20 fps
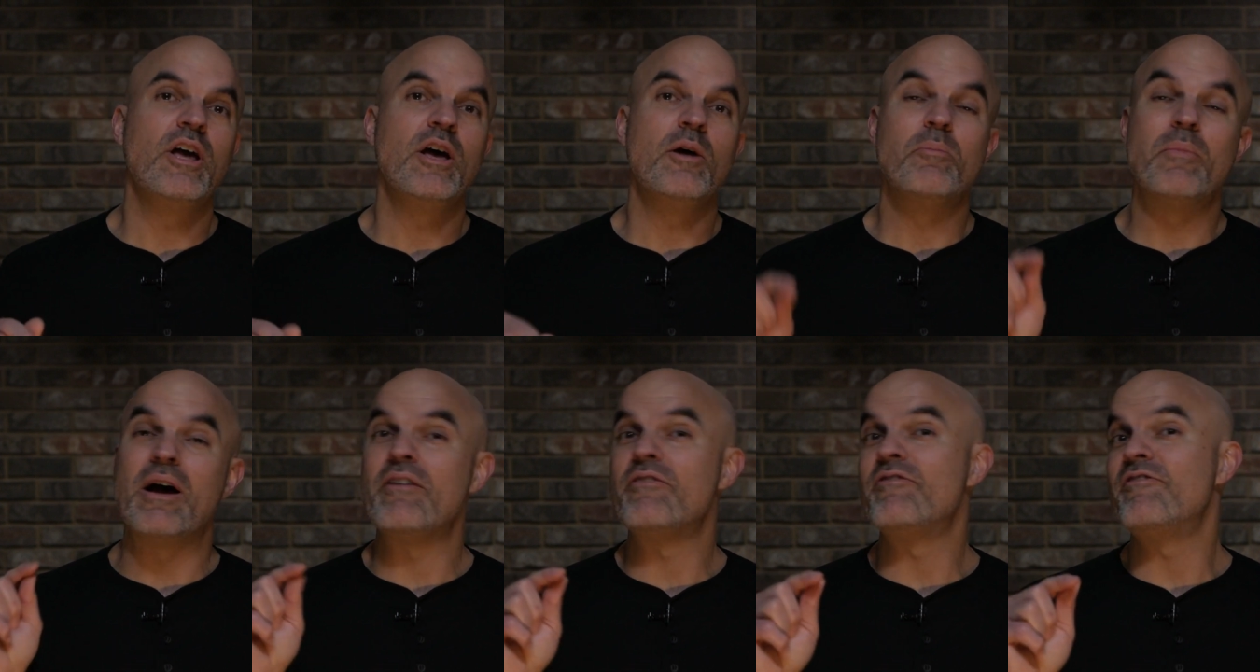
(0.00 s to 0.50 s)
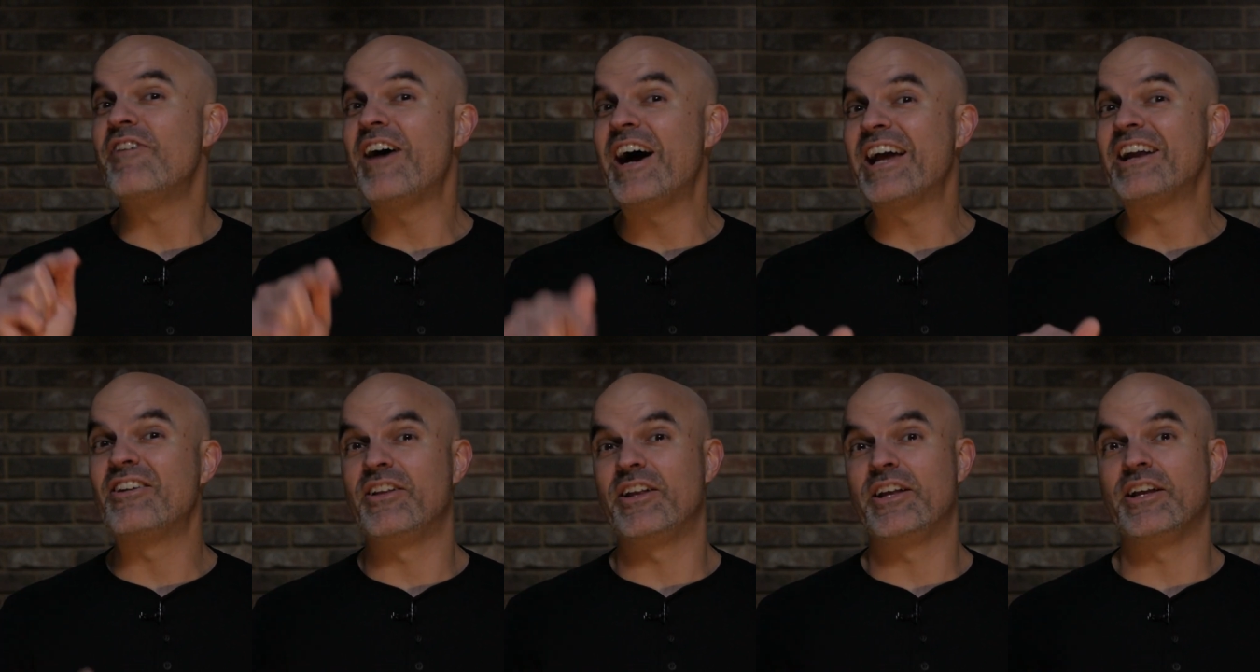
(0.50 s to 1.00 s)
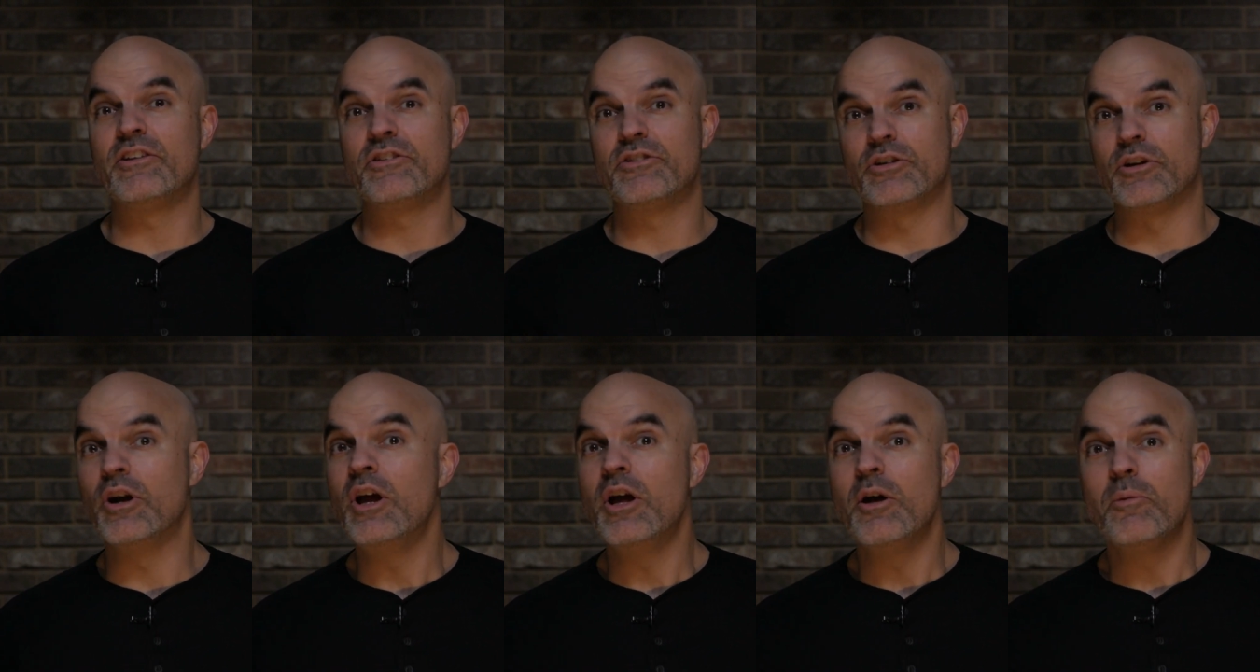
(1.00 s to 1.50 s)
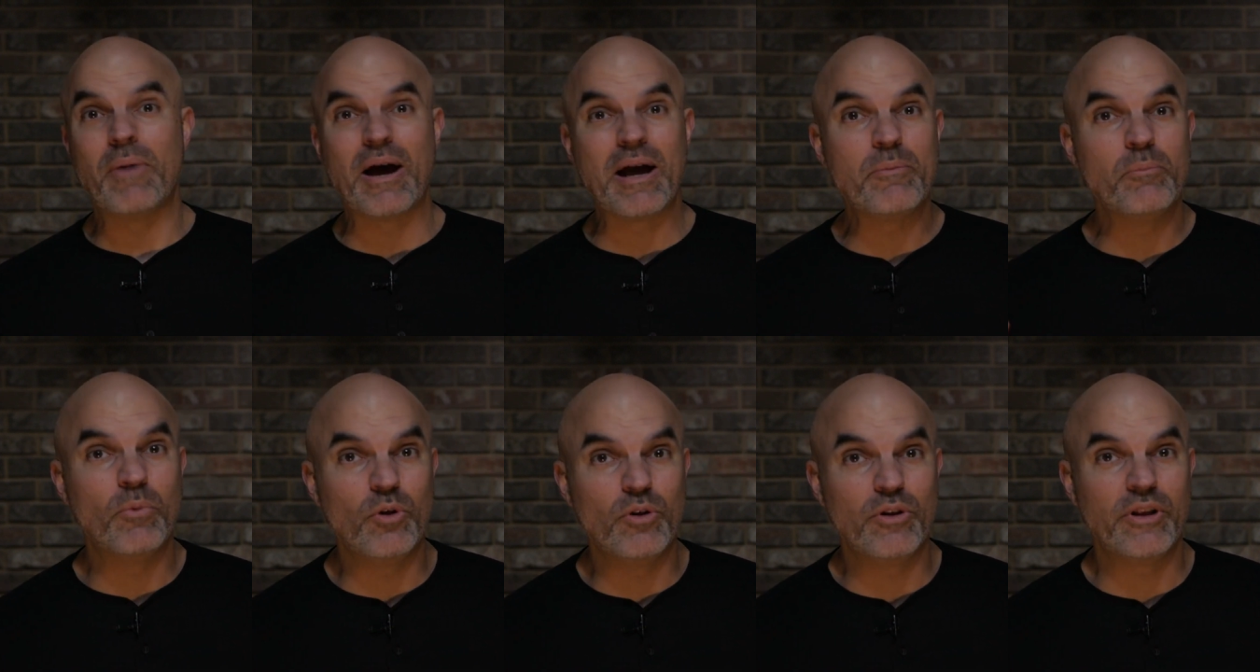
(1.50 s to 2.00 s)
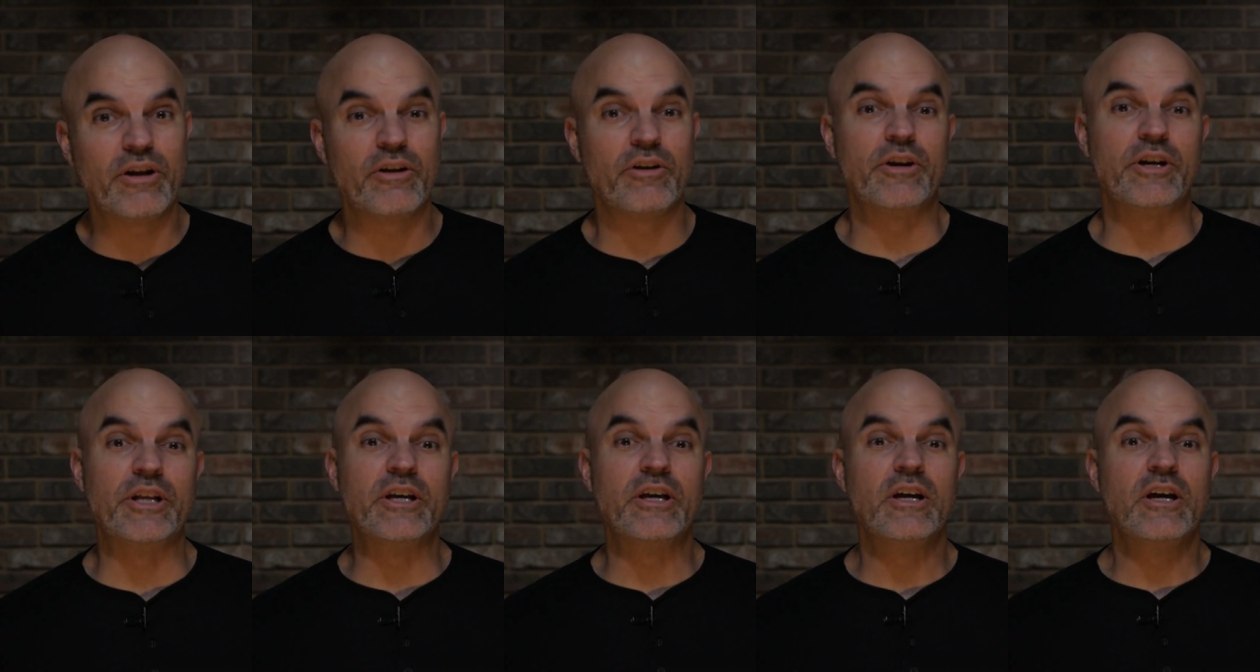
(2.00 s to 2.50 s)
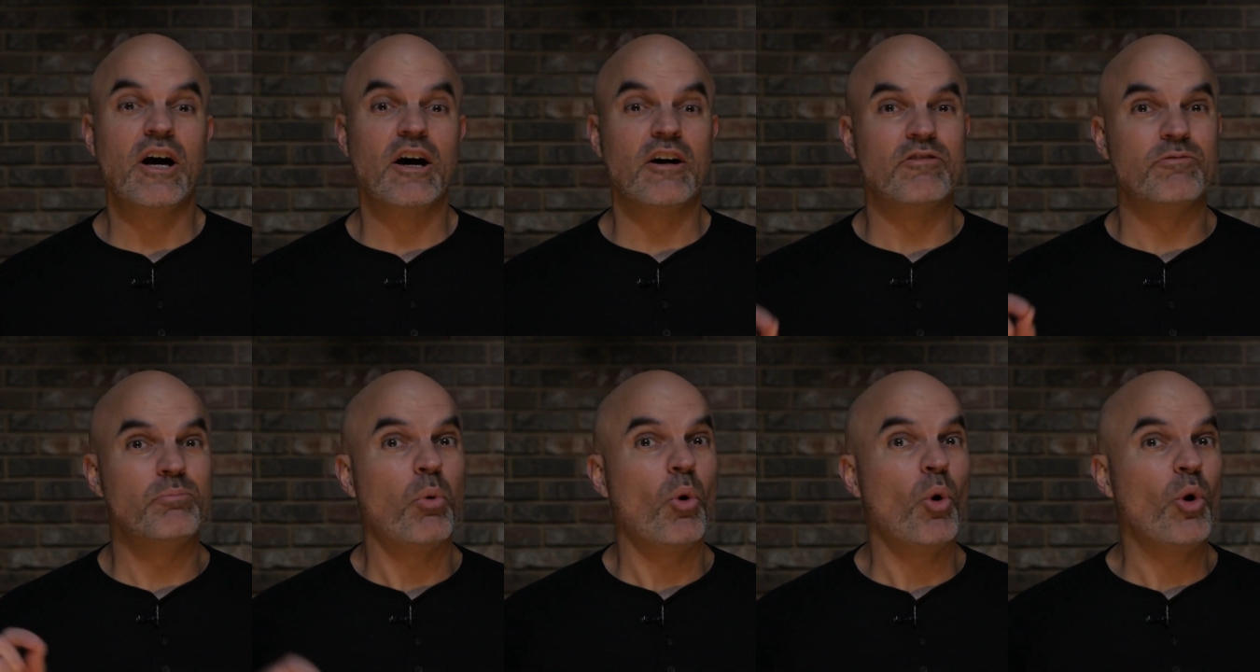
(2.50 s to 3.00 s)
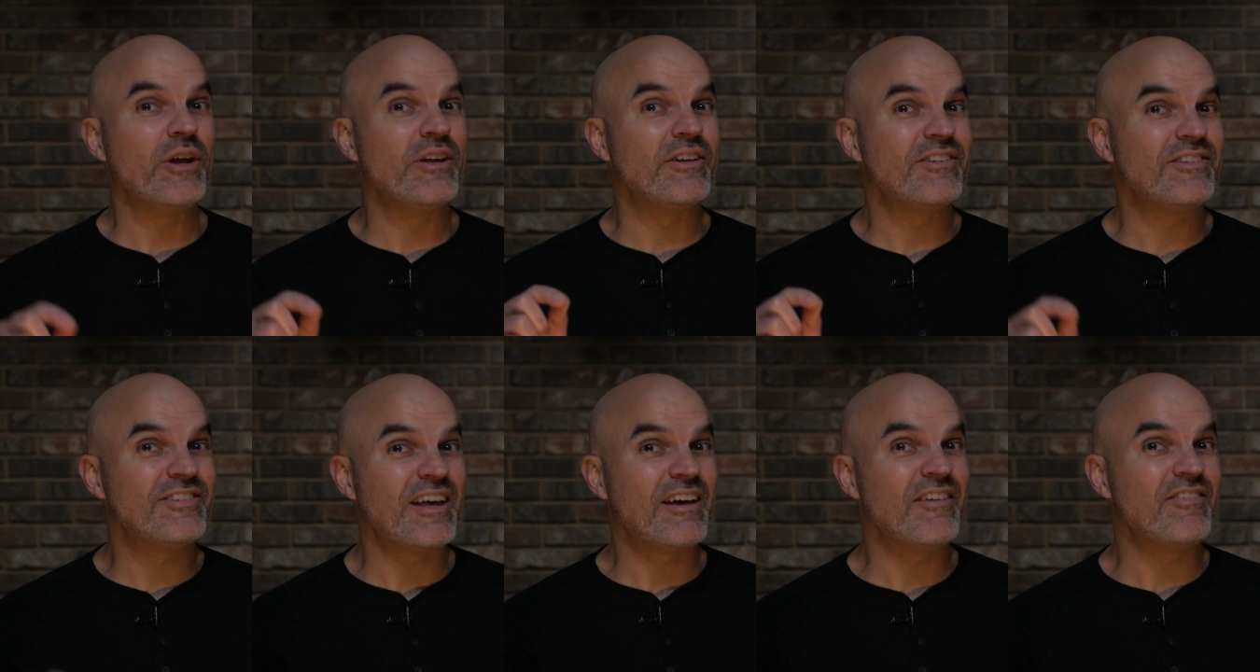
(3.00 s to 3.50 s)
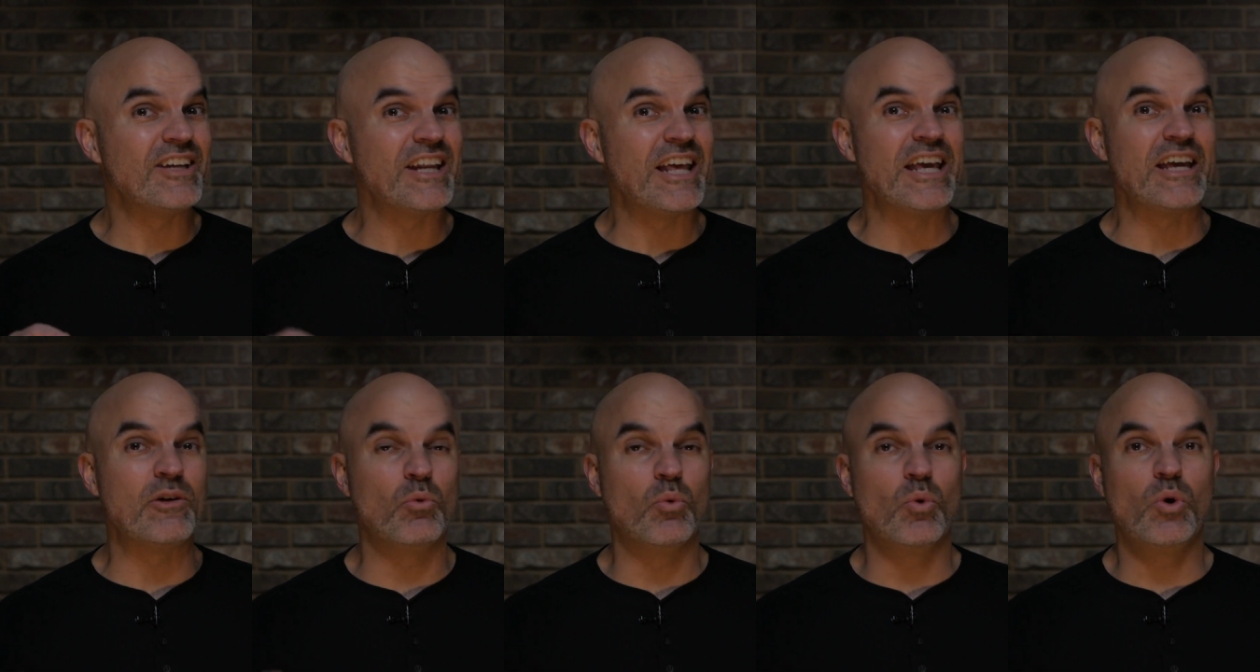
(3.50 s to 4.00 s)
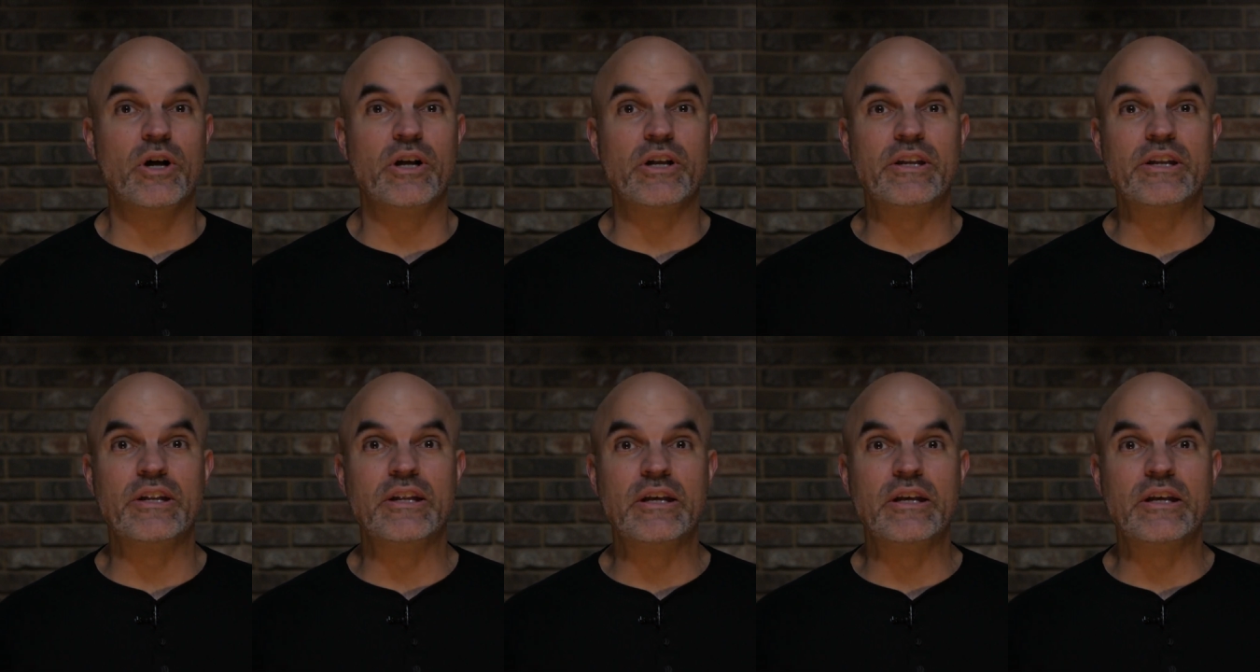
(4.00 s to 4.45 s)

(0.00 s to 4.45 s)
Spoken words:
my final answer, my molarity of 0.781,